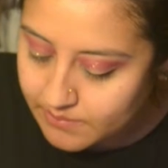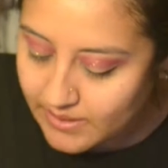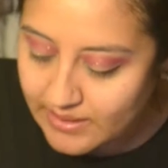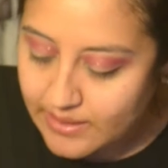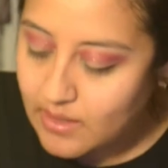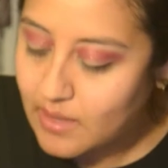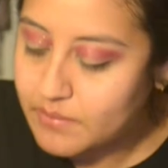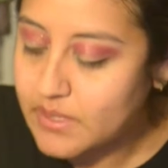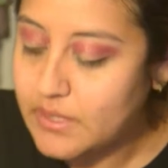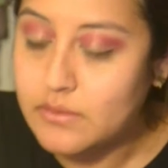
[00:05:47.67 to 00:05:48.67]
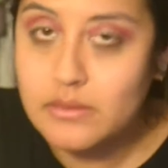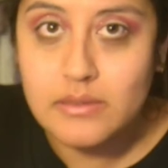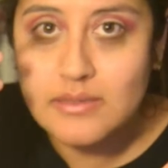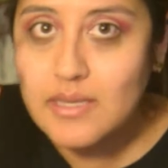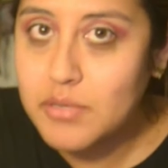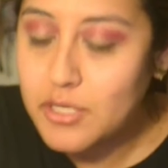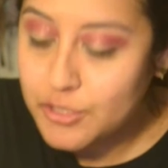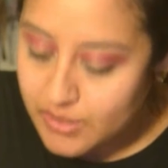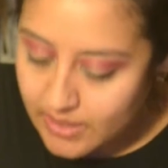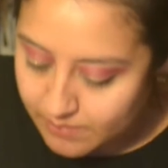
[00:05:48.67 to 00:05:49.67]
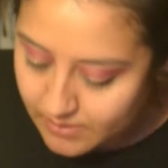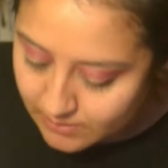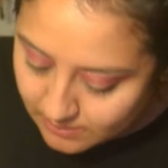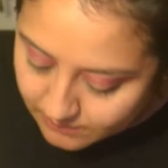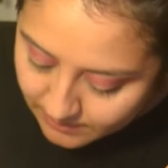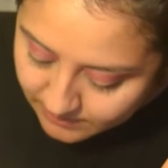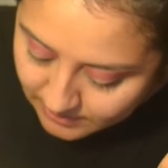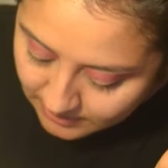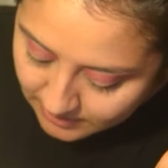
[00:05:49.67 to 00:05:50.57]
Again, I'm gonna use the same brush that I've been using for everything